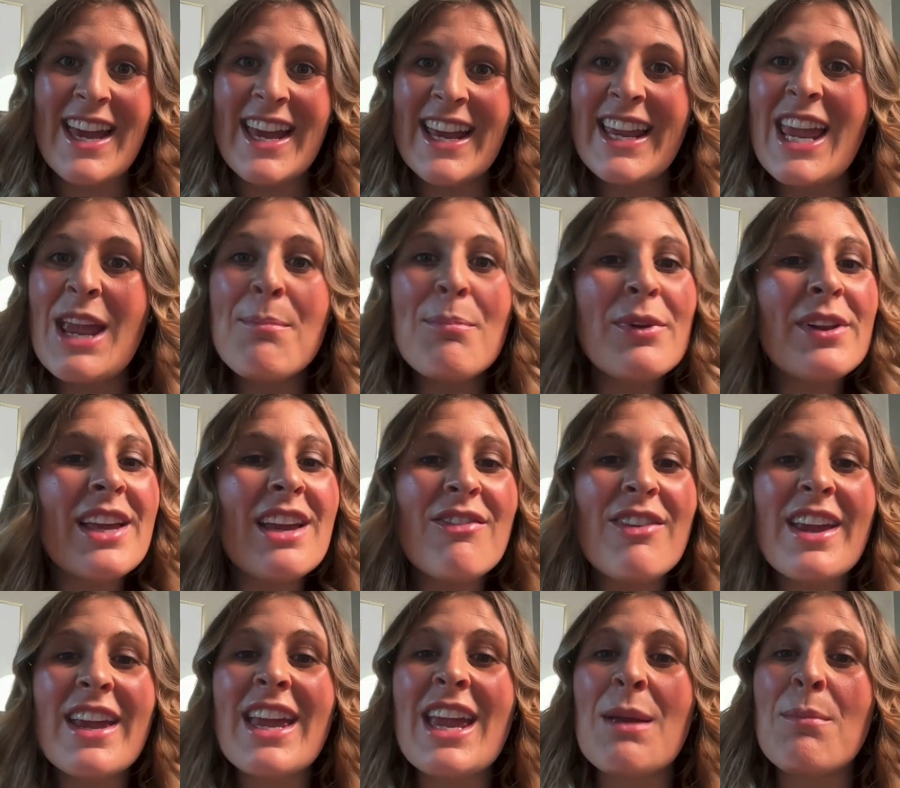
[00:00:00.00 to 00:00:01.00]
Keep
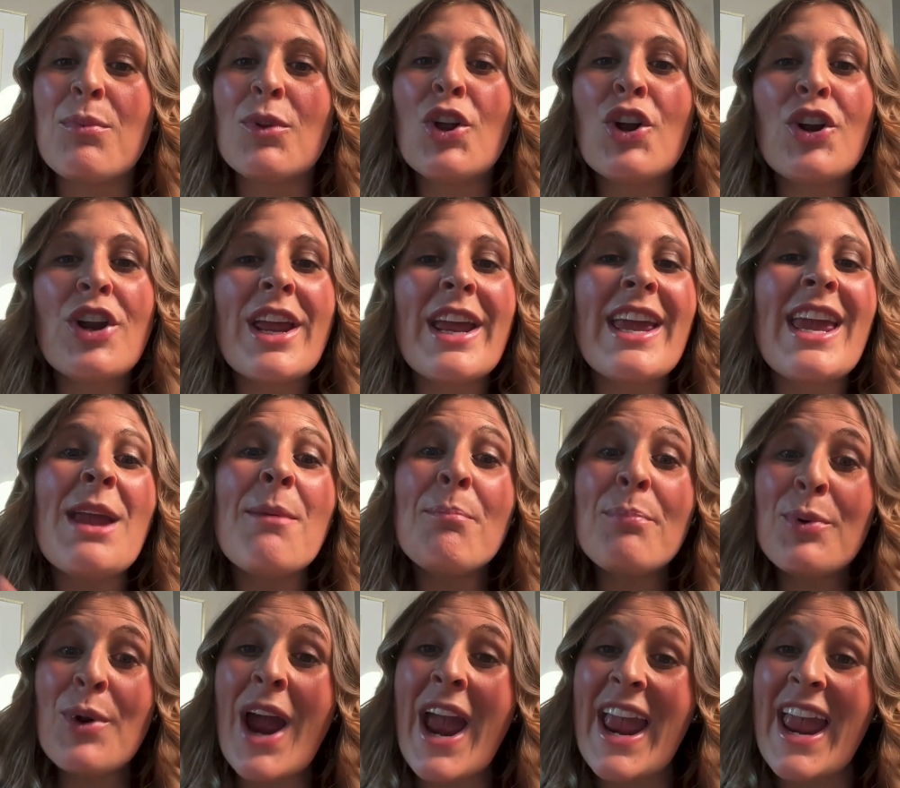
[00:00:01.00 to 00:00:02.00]
believing, keep learning, keep
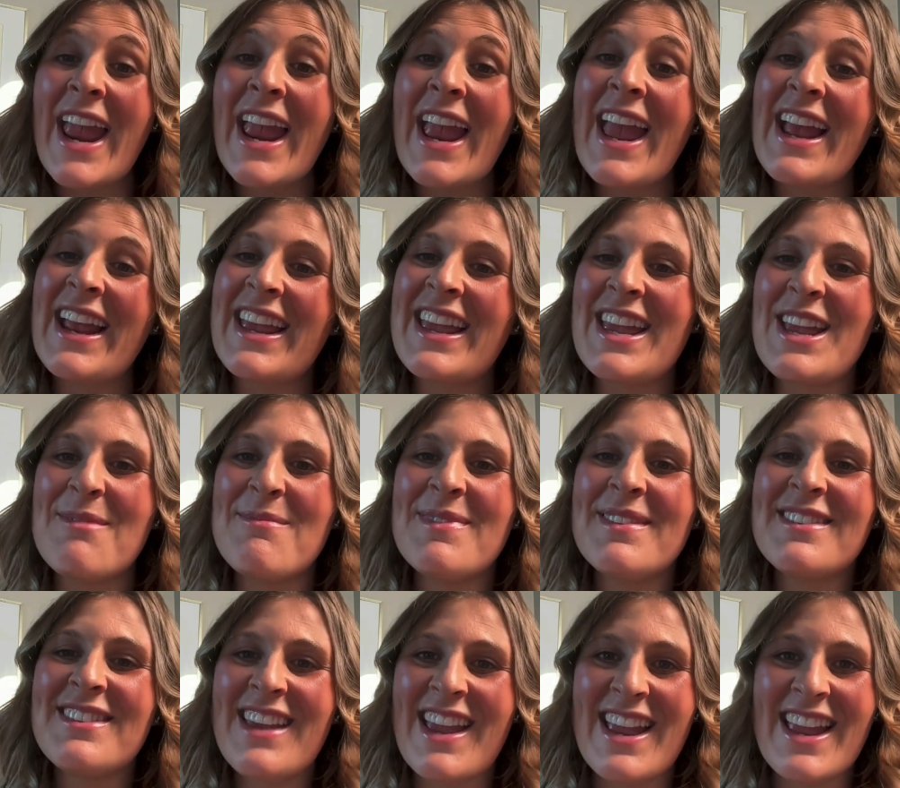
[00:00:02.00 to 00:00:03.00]
praying, and keep
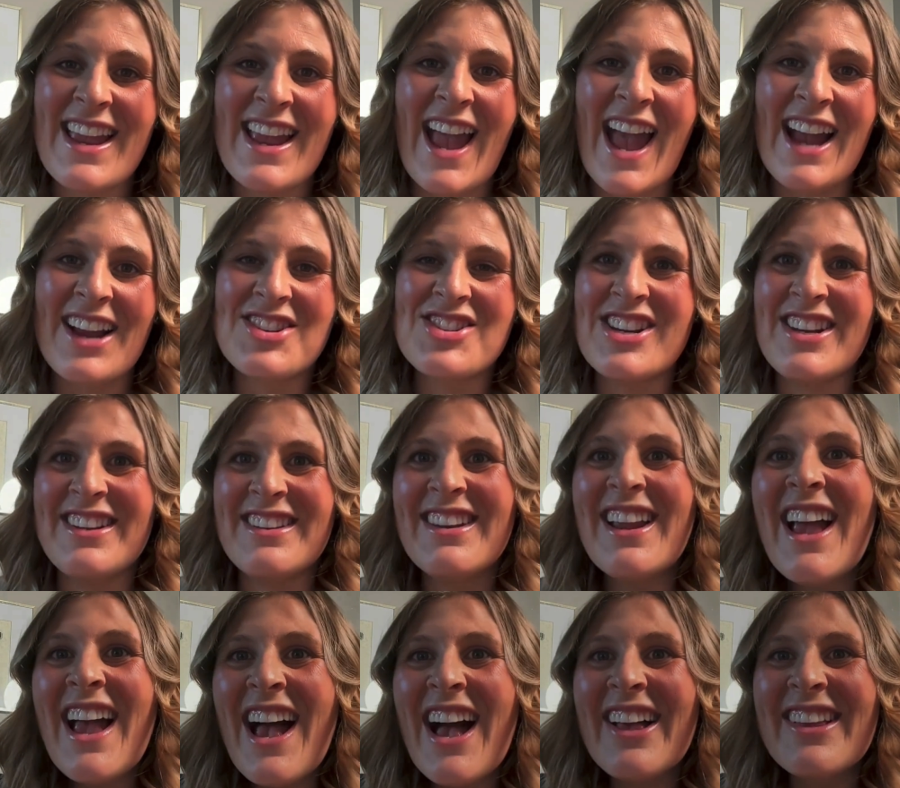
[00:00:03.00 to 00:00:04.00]
taking action.
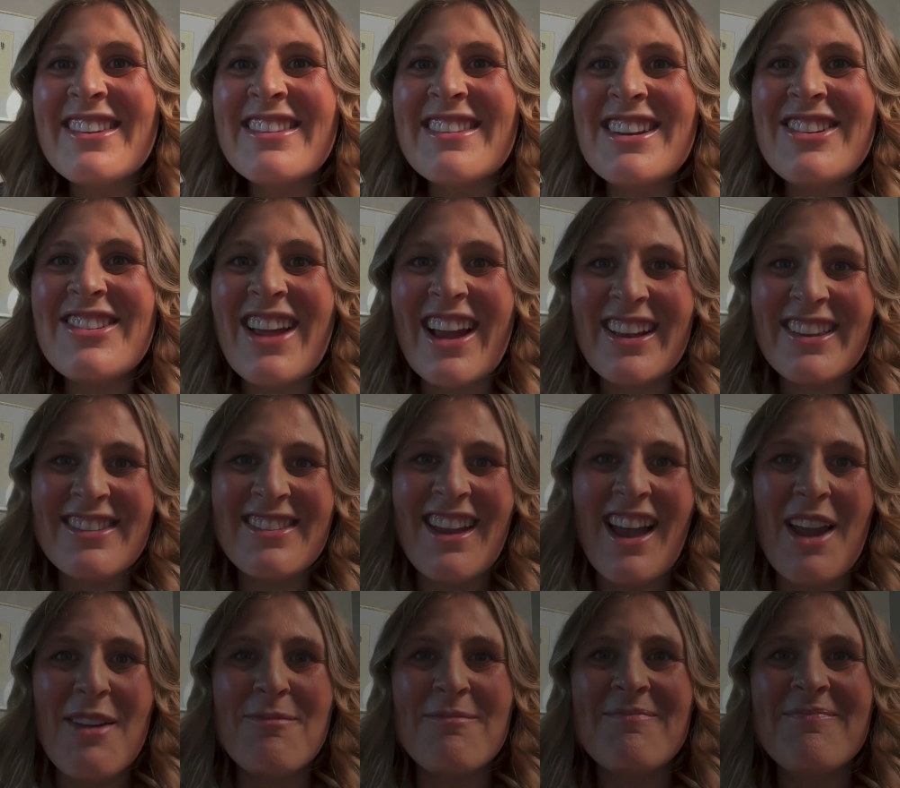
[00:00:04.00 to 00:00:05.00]
I'll see you next time.